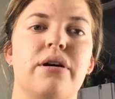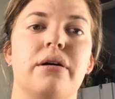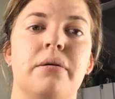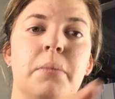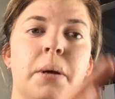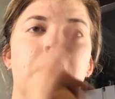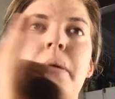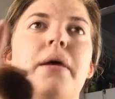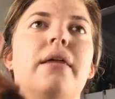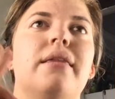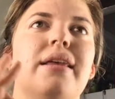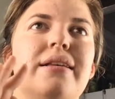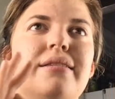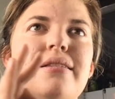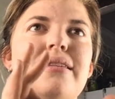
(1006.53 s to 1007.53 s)
Well,
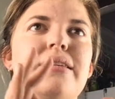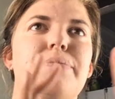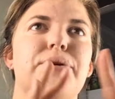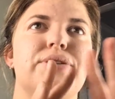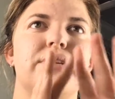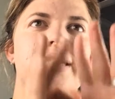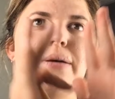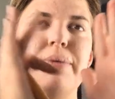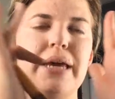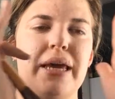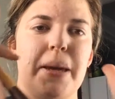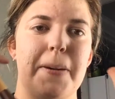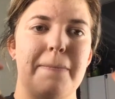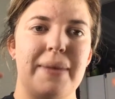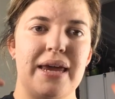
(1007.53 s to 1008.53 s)
this is supposed to
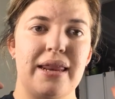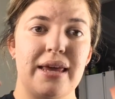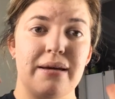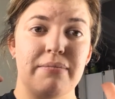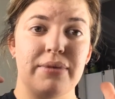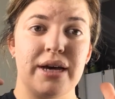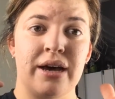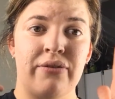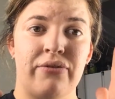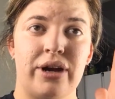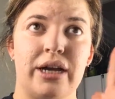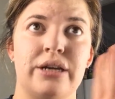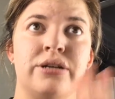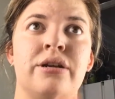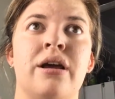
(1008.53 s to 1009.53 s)
be medium
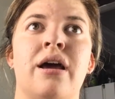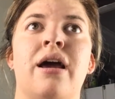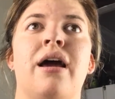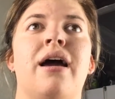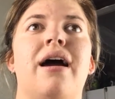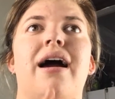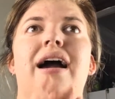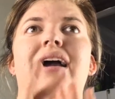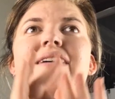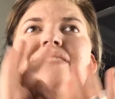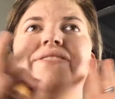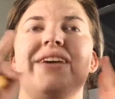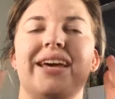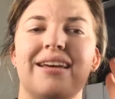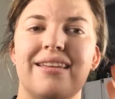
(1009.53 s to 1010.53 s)
coverage. I
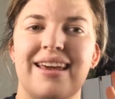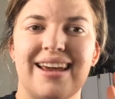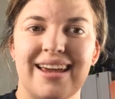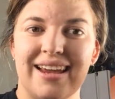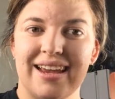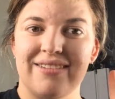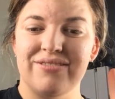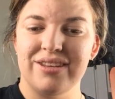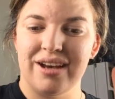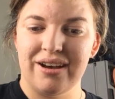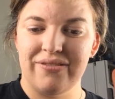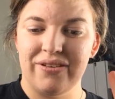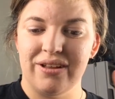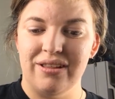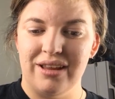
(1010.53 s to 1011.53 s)
feel like it gives
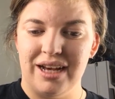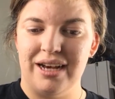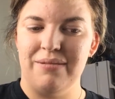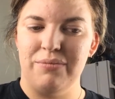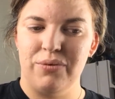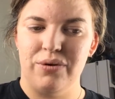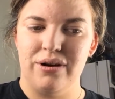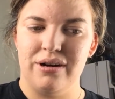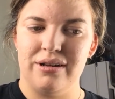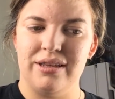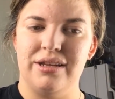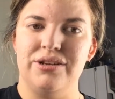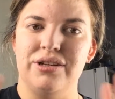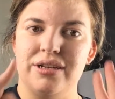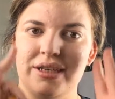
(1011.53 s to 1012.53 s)
off a lot more
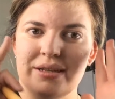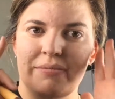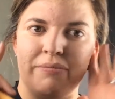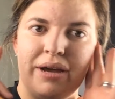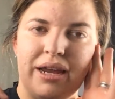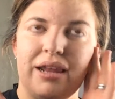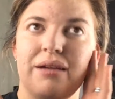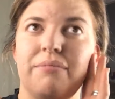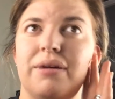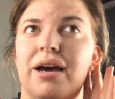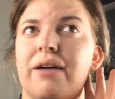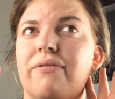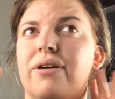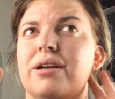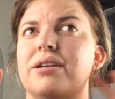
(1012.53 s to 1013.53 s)
than just medium
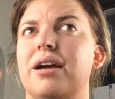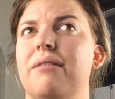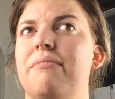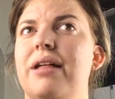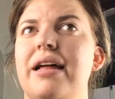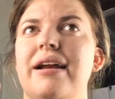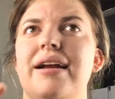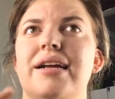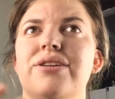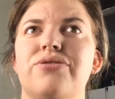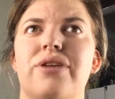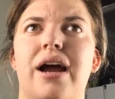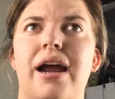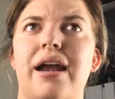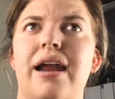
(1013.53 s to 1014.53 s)
coverage. I'm letting it
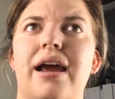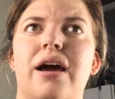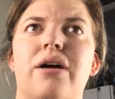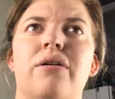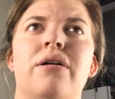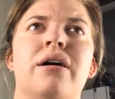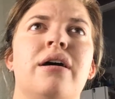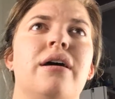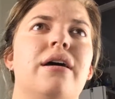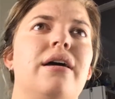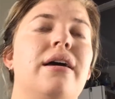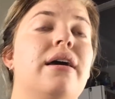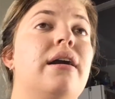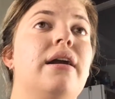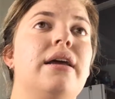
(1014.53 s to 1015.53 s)
dry now,
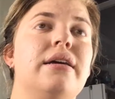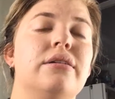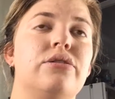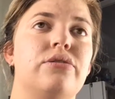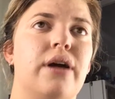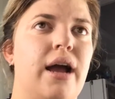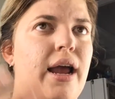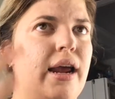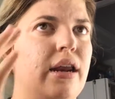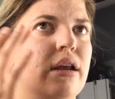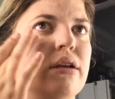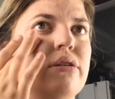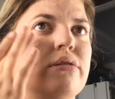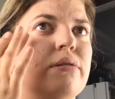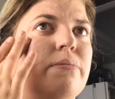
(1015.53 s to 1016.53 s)
and it is drying
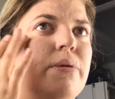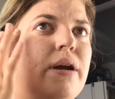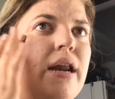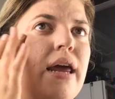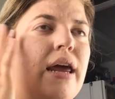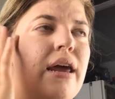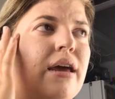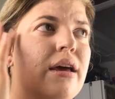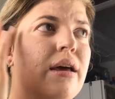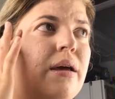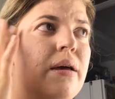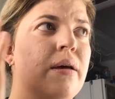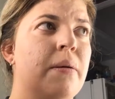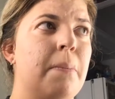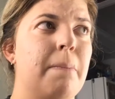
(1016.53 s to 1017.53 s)
to a pretty
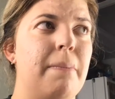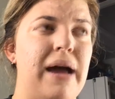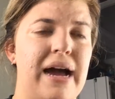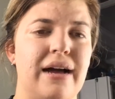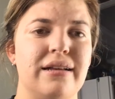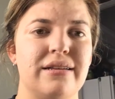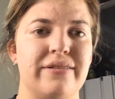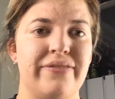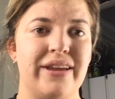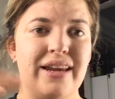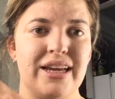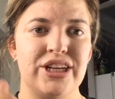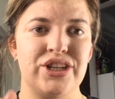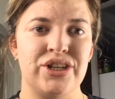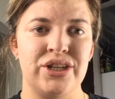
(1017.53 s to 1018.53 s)
matte
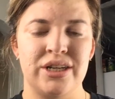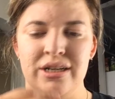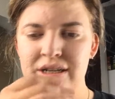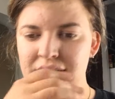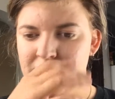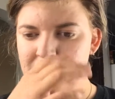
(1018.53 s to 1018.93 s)
finish.